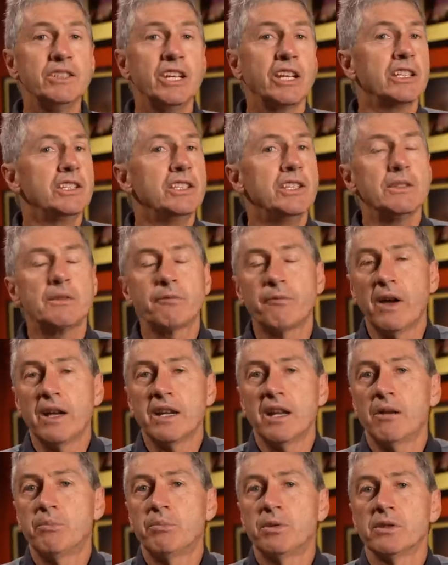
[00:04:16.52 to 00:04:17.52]
you can use
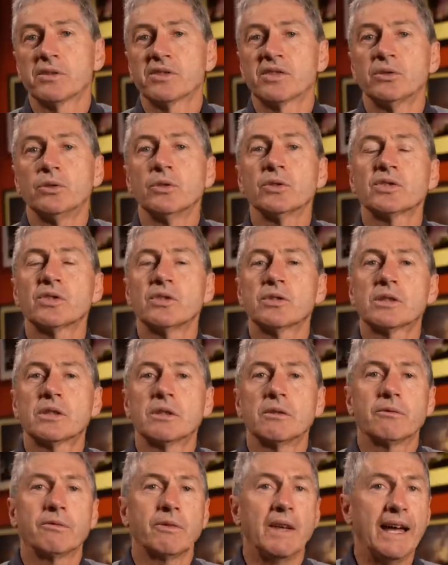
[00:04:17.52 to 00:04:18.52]
photo pills and all sorts
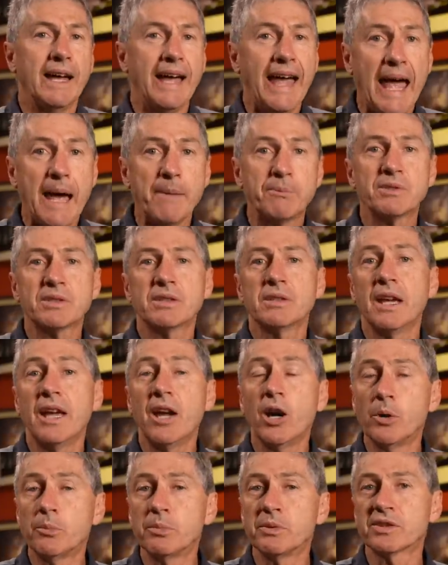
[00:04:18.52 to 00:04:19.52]
of apps to
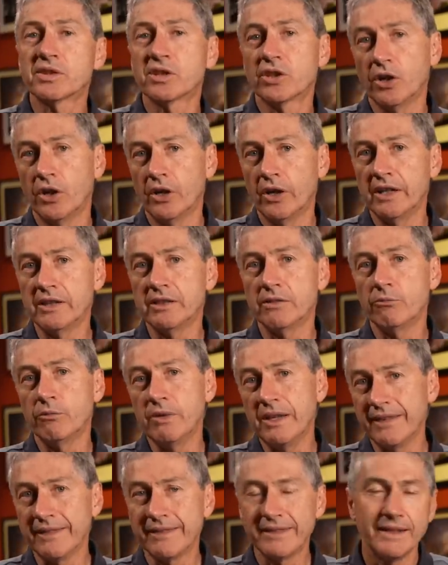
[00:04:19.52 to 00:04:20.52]
help us guide
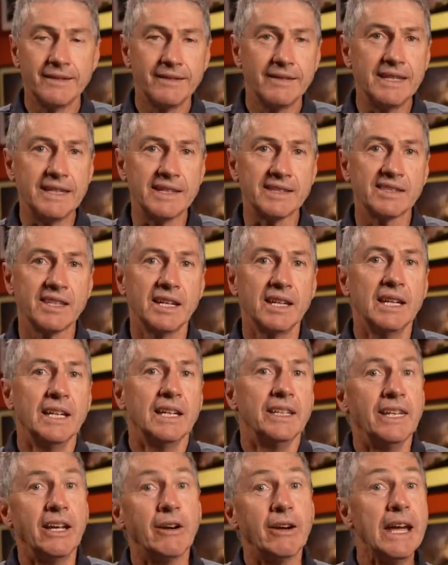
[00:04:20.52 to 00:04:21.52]
with this.
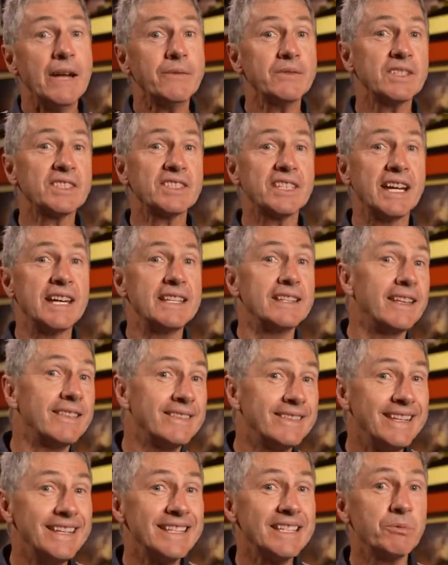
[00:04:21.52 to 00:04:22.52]
Now, I have to say
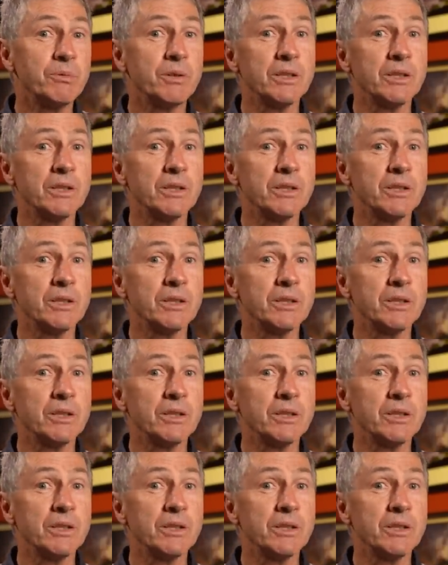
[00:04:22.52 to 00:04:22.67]
that this